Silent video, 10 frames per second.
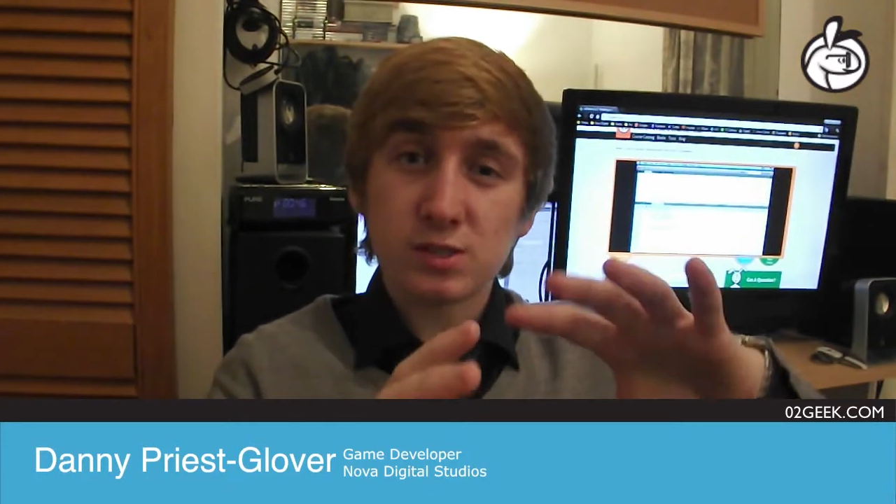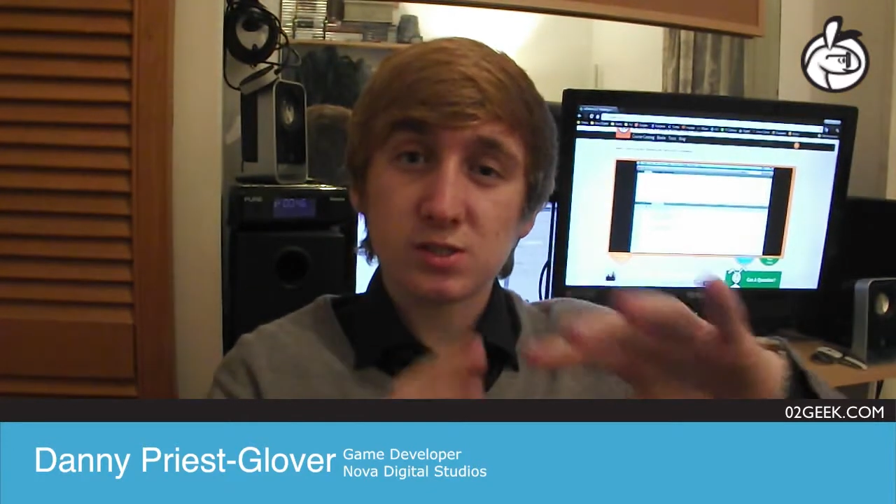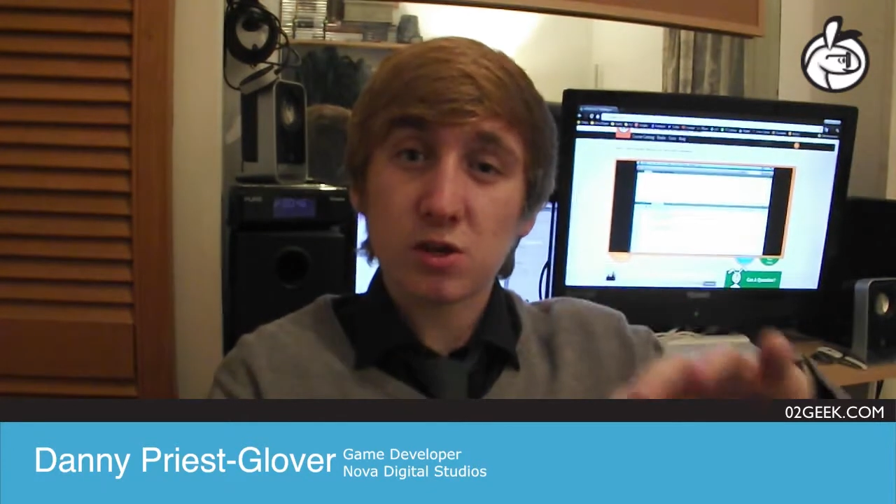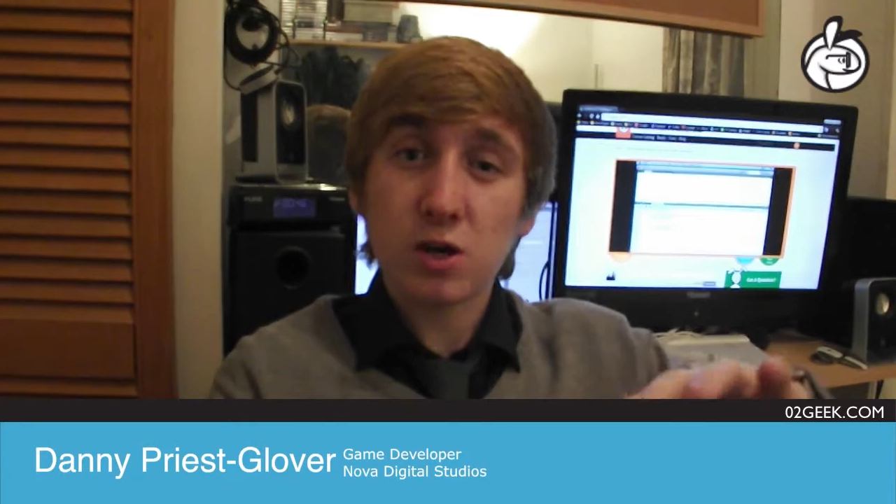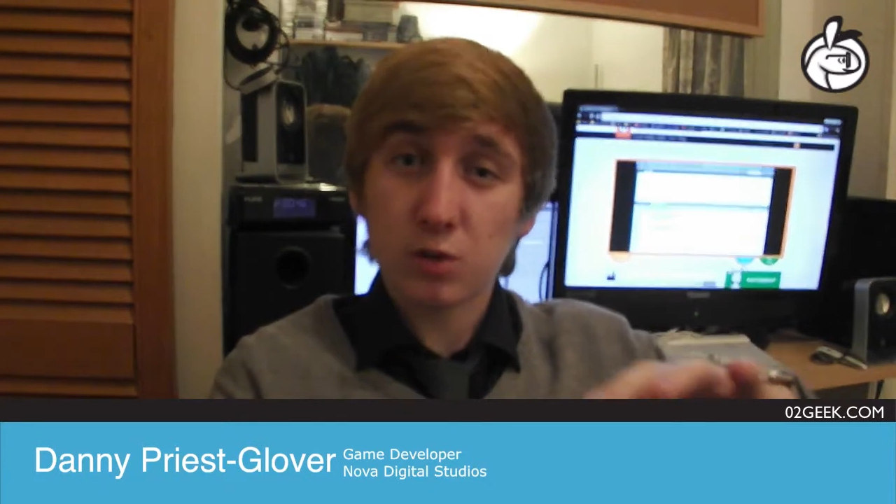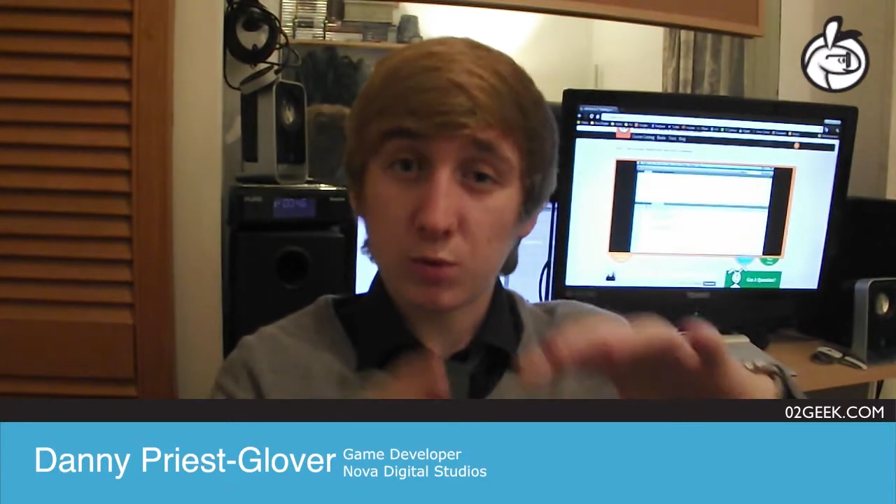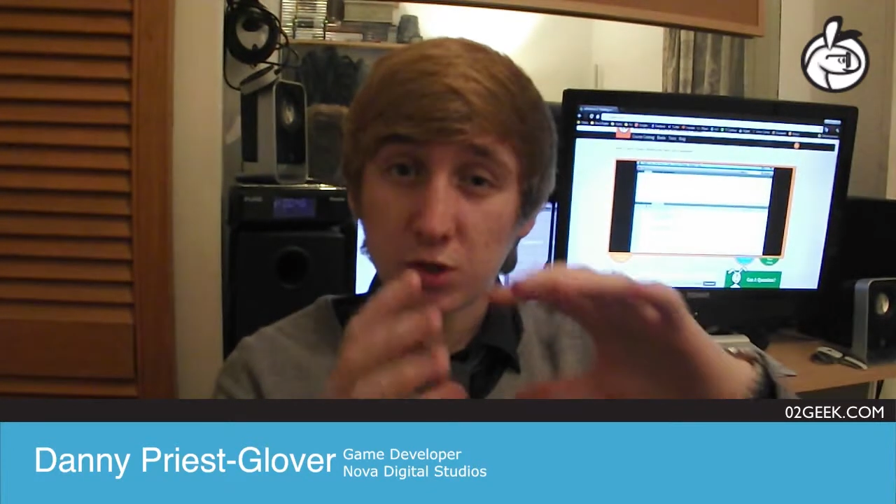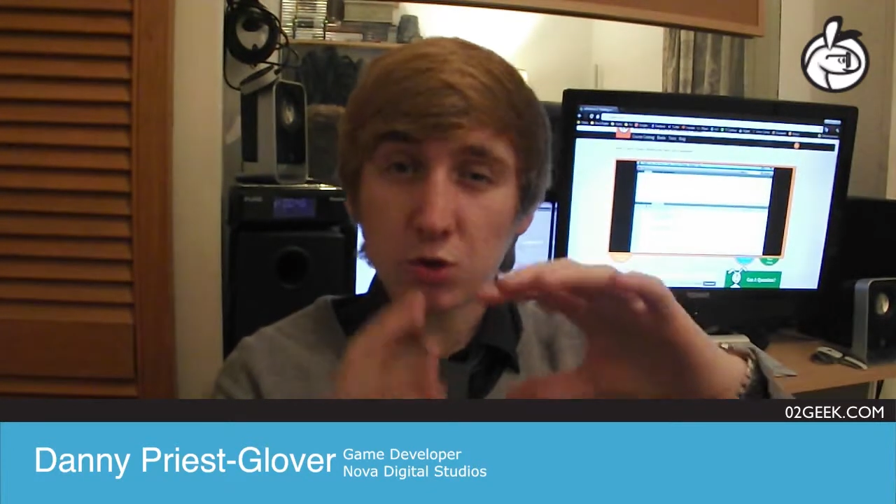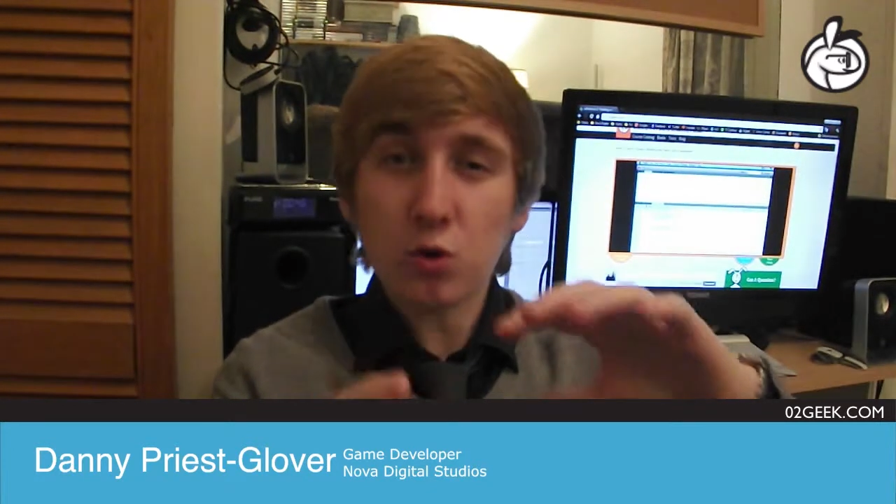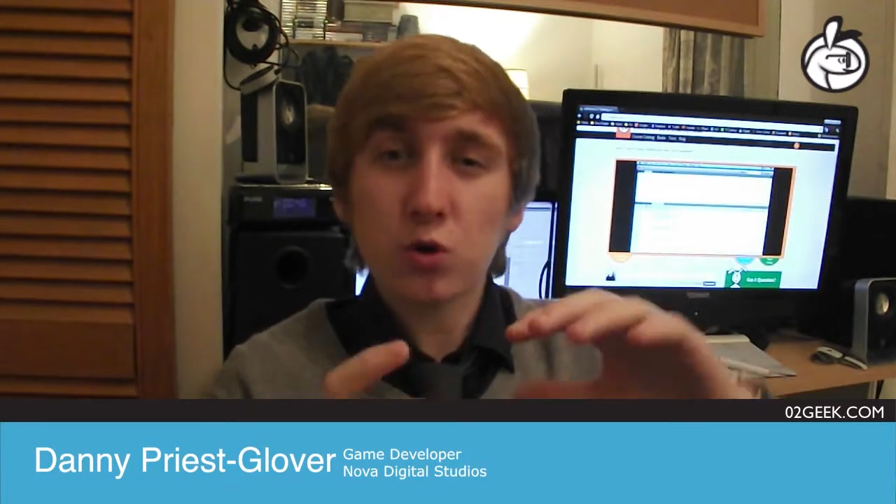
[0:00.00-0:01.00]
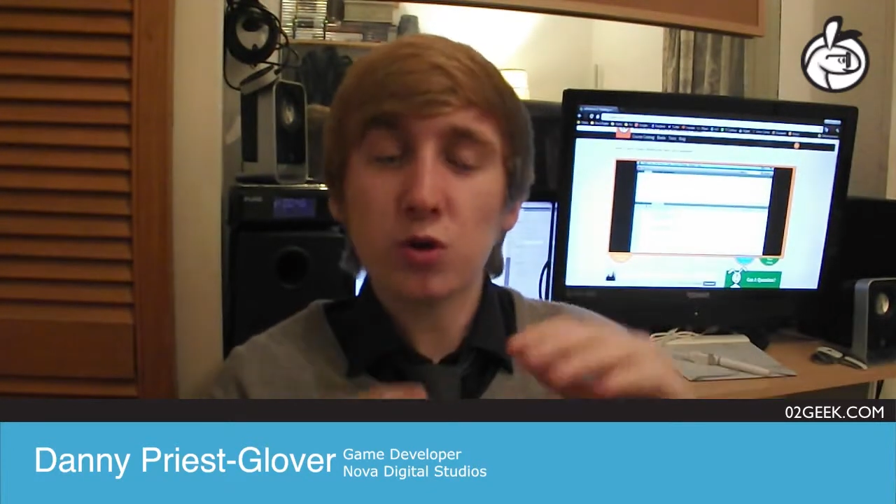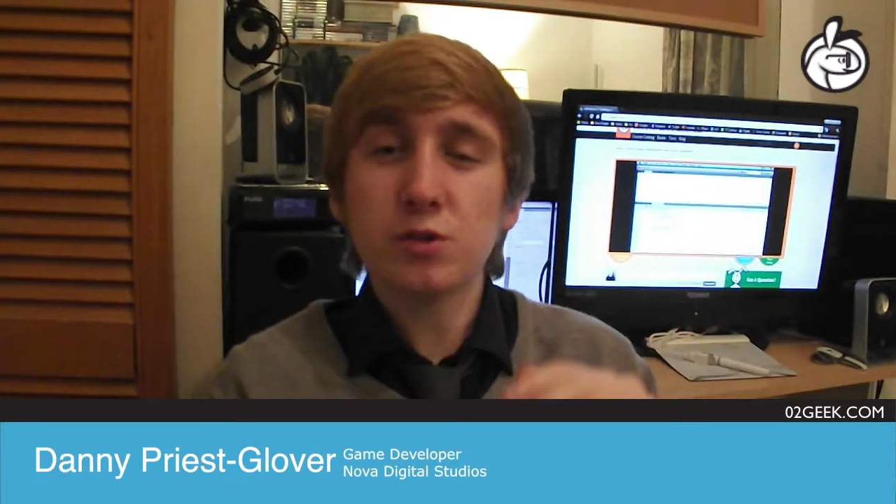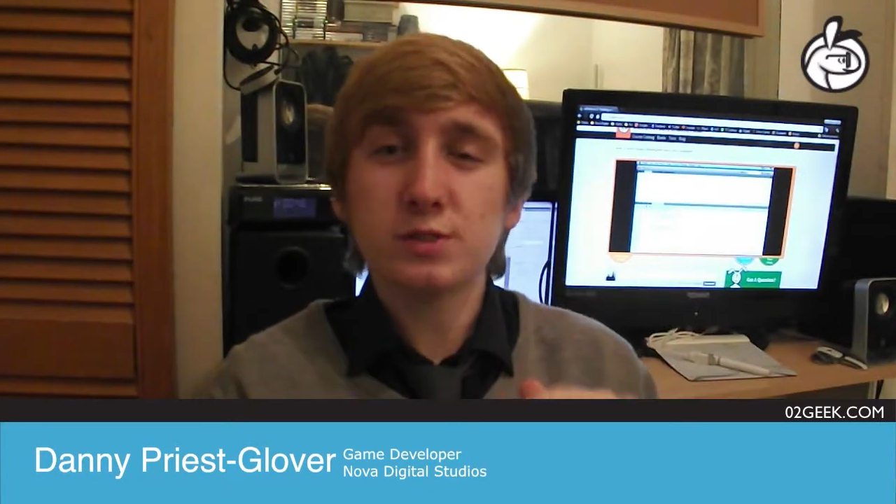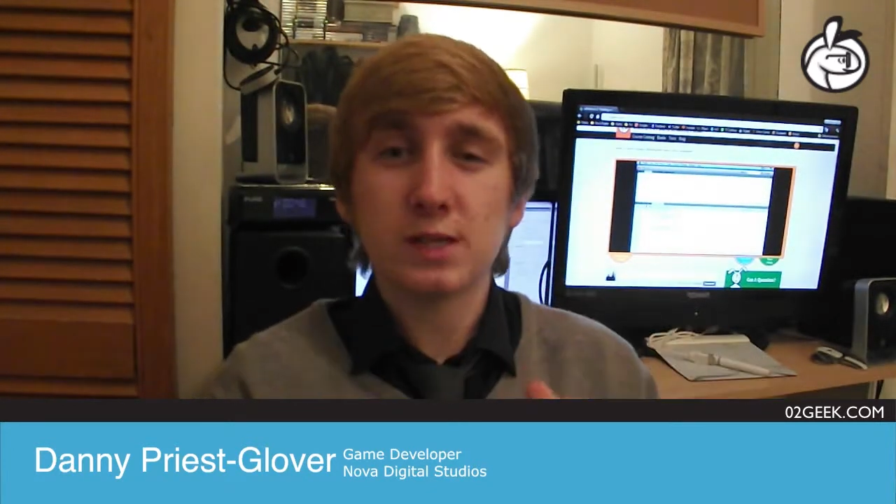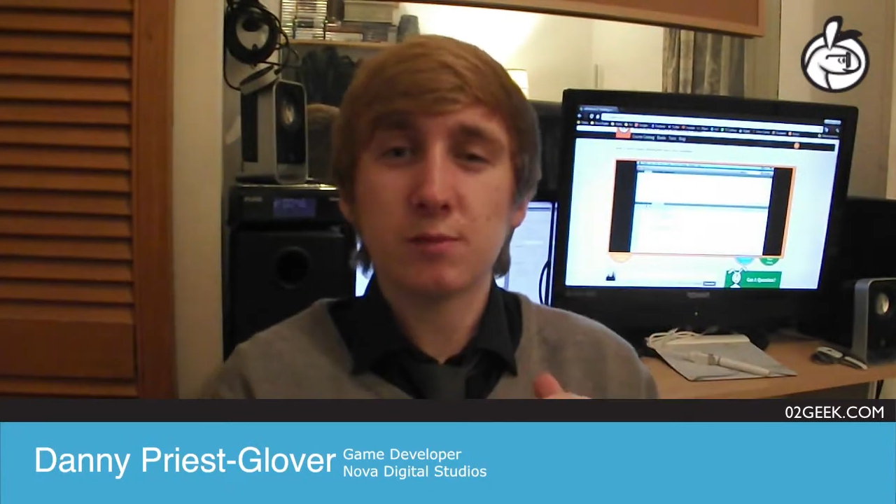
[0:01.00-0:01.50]
started with the core
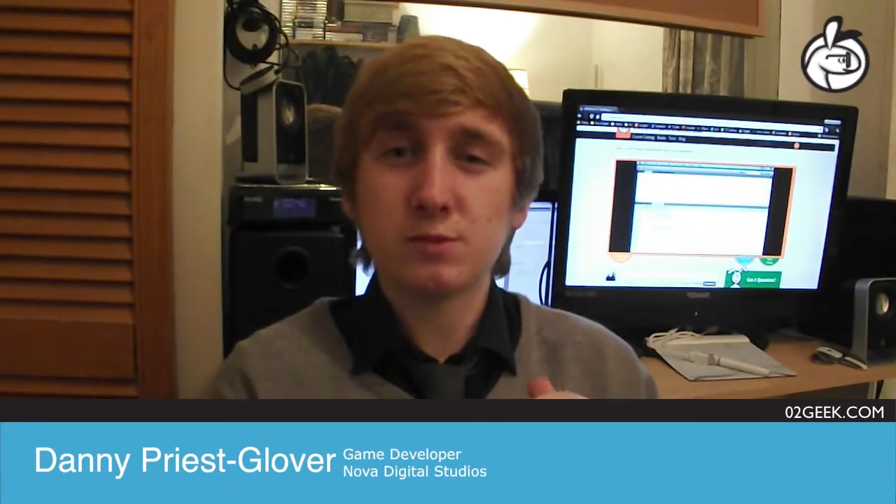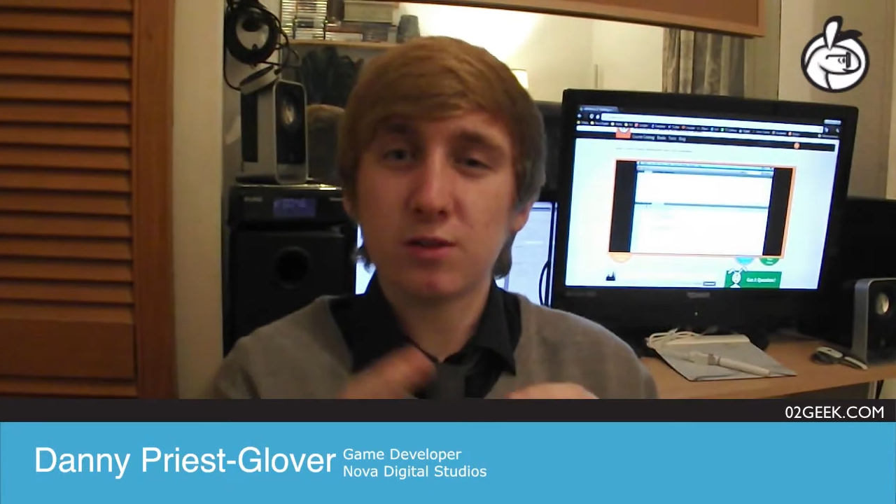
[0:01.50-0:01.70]
concepts,